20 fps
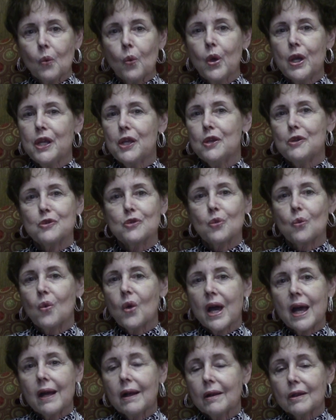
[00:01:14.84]
We use
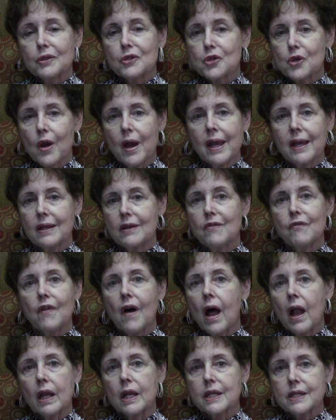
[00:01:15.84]
well-trained
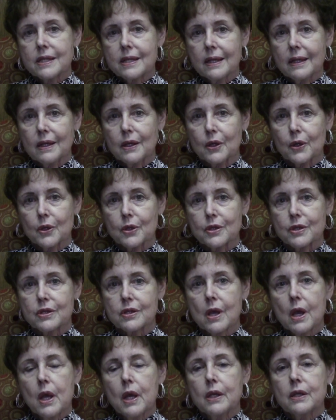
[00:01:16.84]

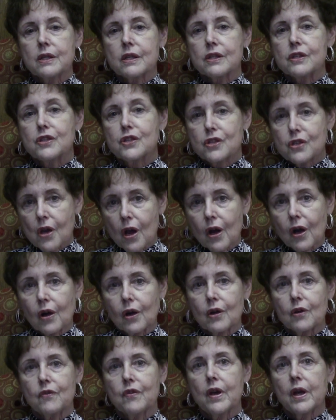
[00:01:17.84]
volunteers to
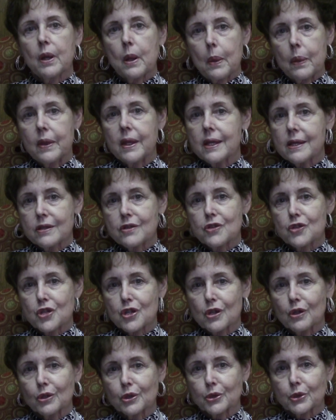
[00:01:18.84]
serve these
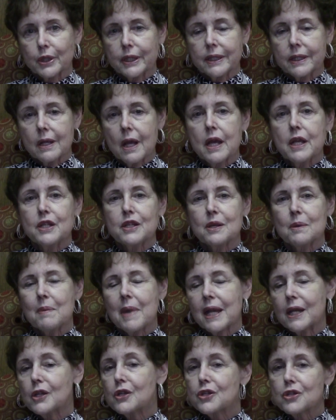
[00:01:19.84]
children, to
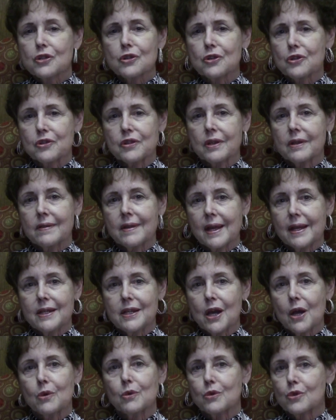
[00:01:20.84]
make sure that they
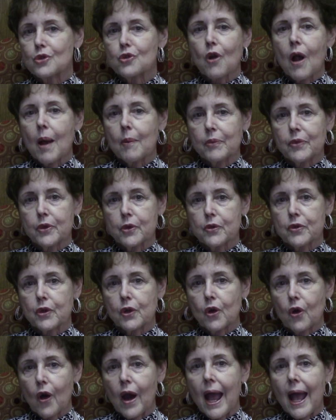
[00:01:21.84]
don't drop through the
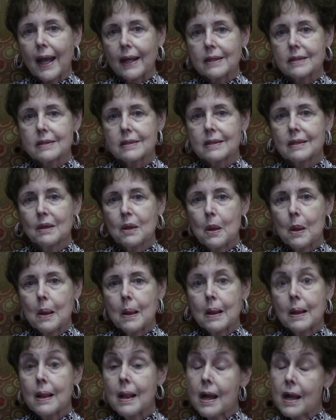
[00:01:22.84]
cracks.
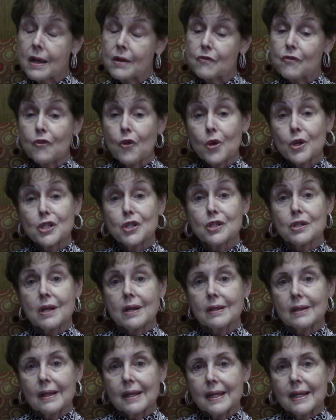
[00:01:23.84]

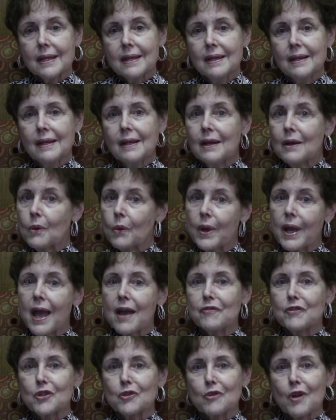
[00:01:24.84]
Unfortunately, we
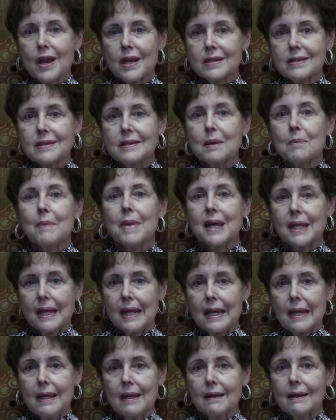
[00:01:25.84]
have to raise the
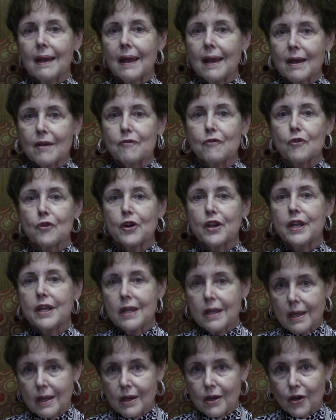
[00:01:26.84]
money every
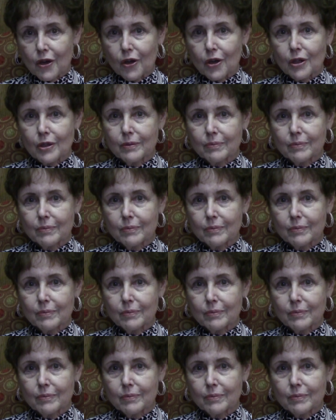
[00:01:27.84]
year.